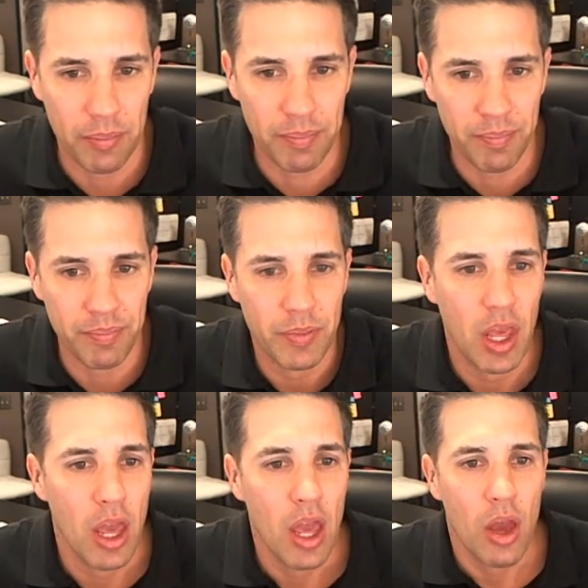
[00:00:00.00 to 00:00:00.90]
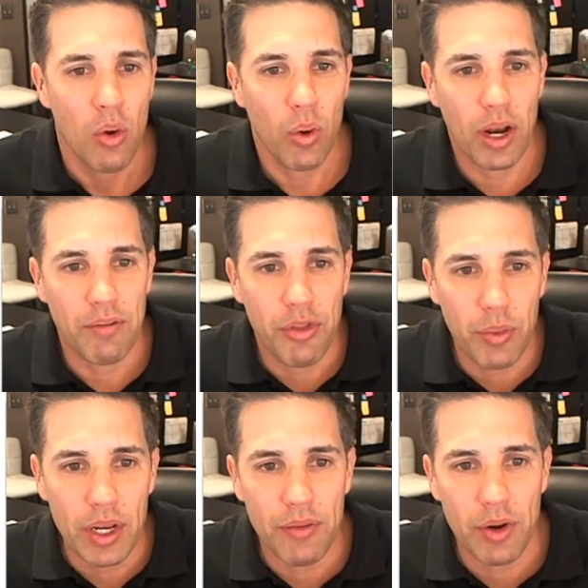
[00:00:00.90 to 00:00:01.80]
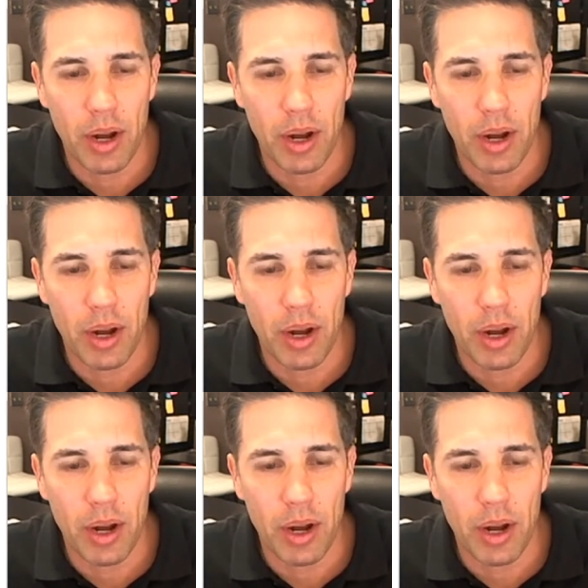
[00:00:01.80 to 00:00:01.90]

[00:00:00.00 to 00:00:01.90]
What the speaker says: We're gonna have 3 different